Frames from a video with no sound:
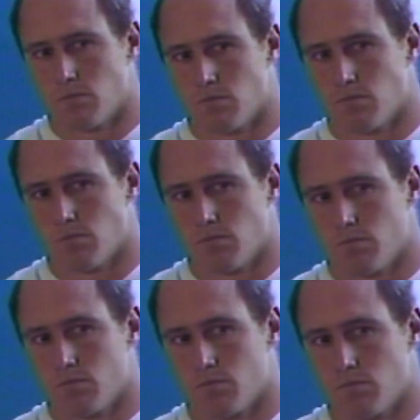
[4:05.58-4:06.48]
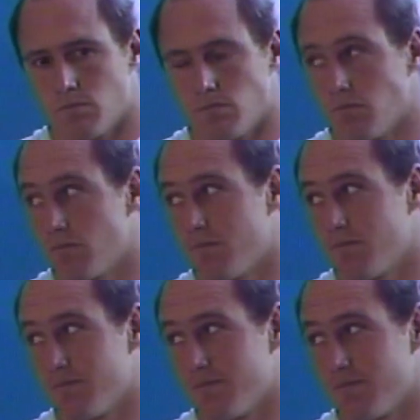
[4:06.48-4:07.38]

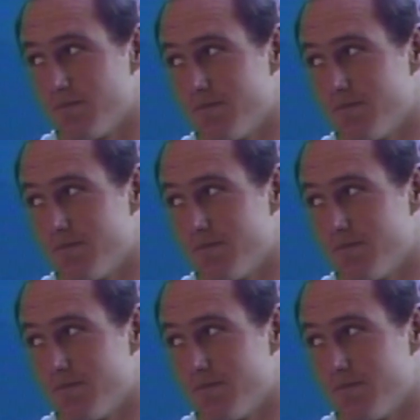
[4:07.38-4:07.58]
[no speech]